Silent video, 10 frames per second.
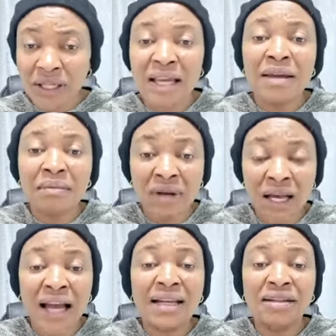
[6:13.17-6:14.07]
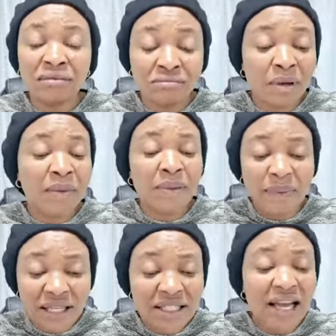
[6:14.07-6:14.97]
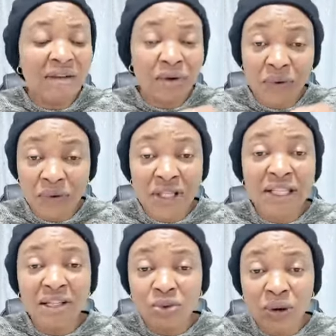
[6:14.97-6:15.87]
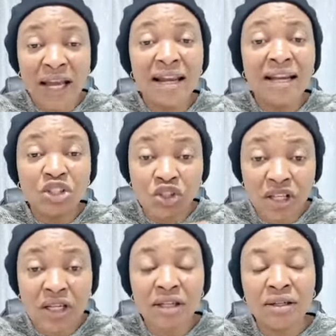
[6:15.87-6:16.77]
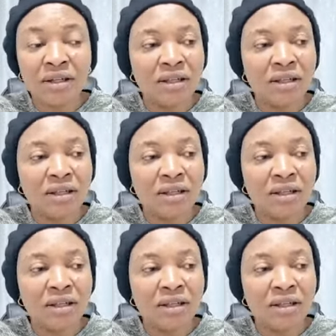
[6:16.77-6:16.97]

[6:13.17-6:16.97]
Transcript: and maybe the person have upgraded to electric.